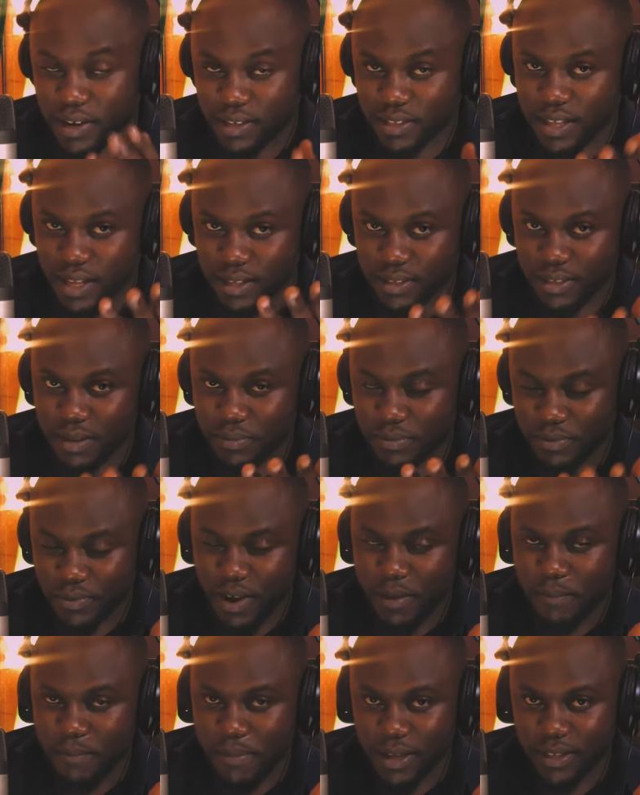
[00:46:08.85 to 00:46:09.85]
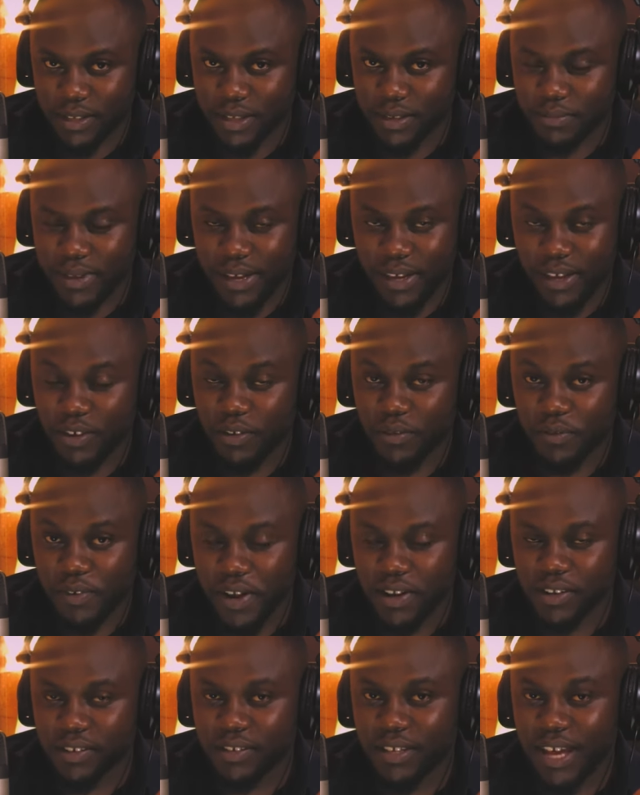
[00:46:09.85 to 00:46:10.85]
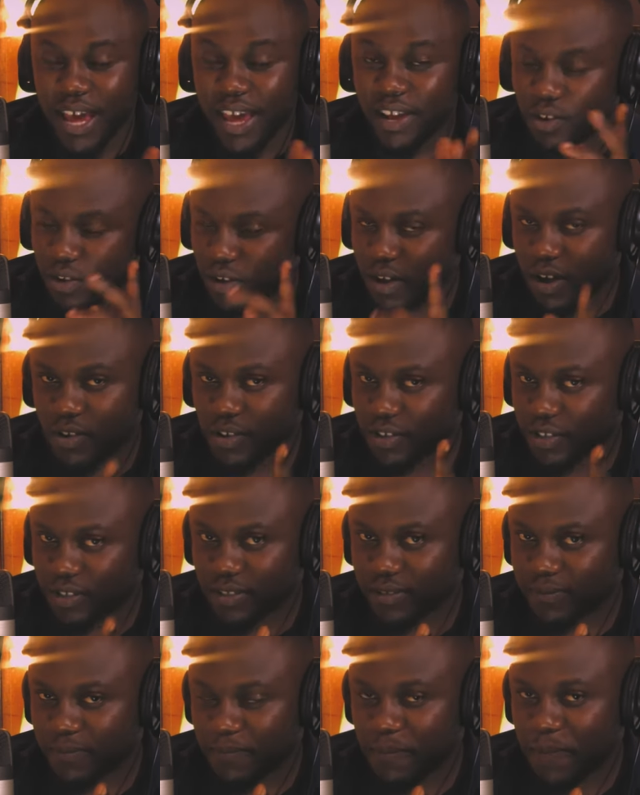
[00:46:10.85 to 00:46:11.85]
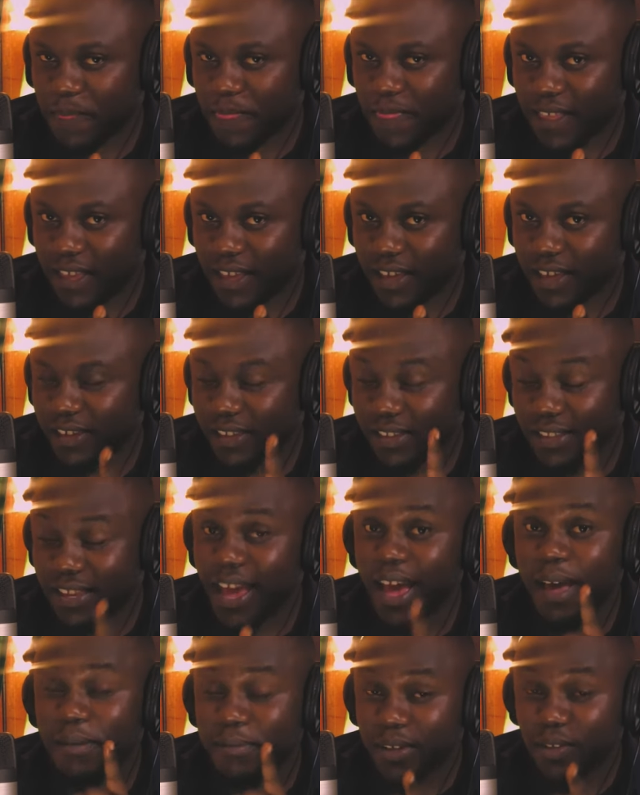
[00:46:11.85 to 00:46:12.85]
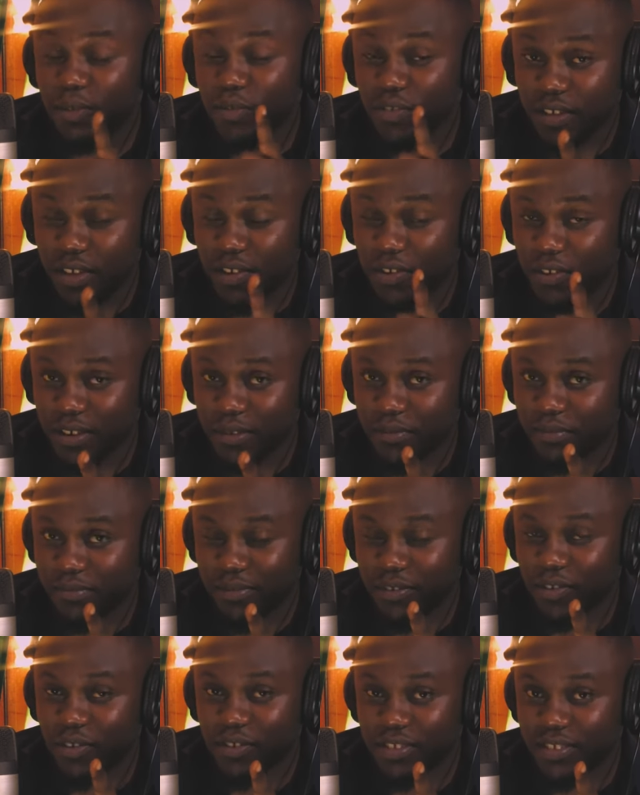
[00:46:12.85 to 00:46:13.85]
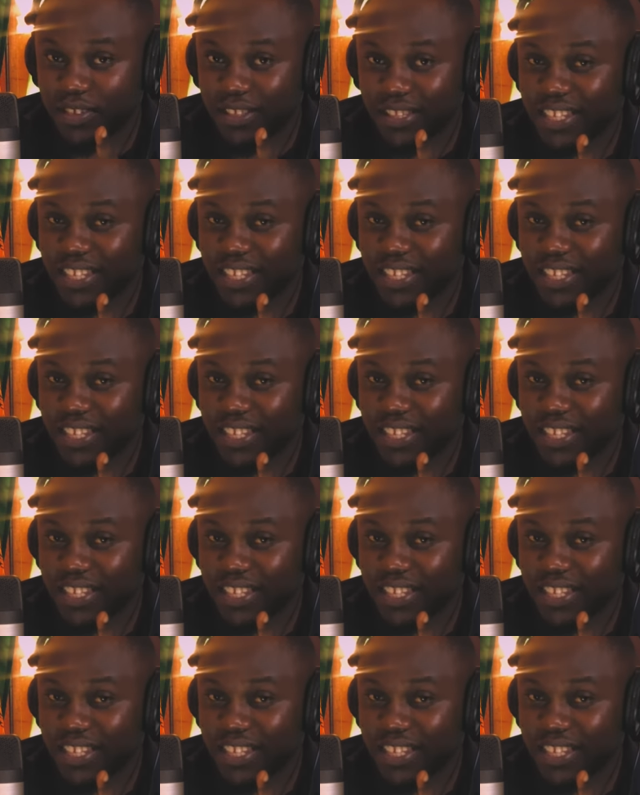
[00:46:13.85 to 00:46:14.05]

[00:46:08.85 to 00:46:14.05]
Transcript: Press that subscribe button, my girlfriend. Mm. I know you're watching. Dare me to say your name.